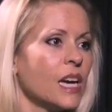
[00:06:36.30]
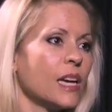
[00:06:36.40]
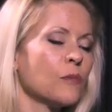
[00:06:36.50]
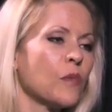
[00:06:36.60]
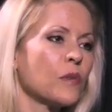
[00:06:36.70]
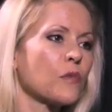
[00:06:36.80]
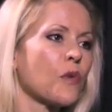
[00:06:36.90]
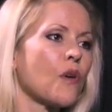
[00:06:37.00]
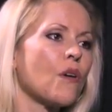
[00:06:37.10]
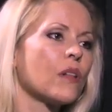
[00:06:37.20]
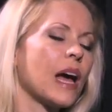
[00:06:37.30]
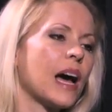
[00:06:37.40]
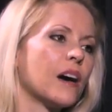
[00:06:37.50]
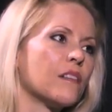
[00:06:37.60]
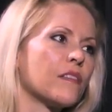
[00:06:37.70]
And what role
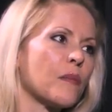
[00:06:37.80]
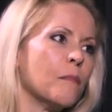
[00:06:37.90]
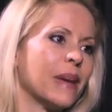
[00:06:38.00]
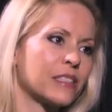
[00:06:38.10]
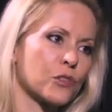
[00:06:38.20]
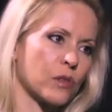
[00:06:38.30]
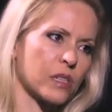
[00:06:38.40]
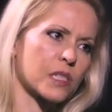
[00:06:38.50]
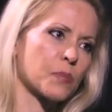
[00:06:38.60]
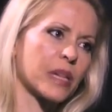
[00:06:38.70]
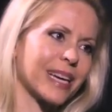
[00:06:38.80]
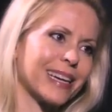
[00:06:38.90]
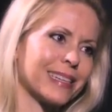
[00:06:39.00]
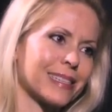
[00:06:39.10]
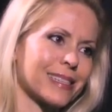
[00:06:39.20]
have mentors
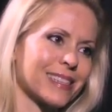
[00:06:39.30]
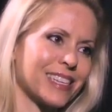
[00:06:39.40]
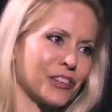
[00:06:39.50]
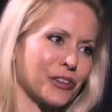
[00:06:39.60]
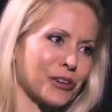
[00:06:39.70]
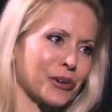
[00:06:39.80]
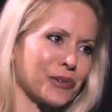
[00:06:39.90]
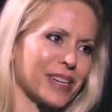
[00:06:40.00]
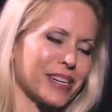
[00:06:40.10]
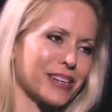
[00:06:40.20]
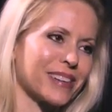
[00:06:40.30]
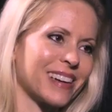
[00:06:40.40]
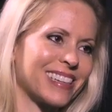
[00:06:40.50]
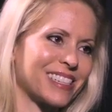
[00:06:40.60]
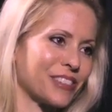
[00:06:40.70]
played in your career
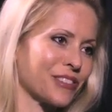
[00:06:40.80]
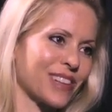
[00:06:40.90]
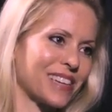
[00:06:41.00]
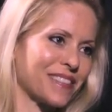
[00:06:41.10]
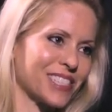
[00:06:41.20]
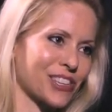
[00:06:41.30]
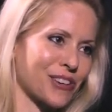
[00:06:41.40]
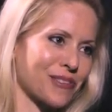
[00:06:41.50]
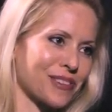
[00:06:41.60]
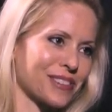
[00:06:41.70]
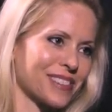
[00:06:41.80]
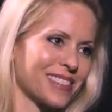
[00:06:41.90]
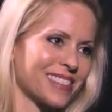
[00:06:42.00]
and in your life in general?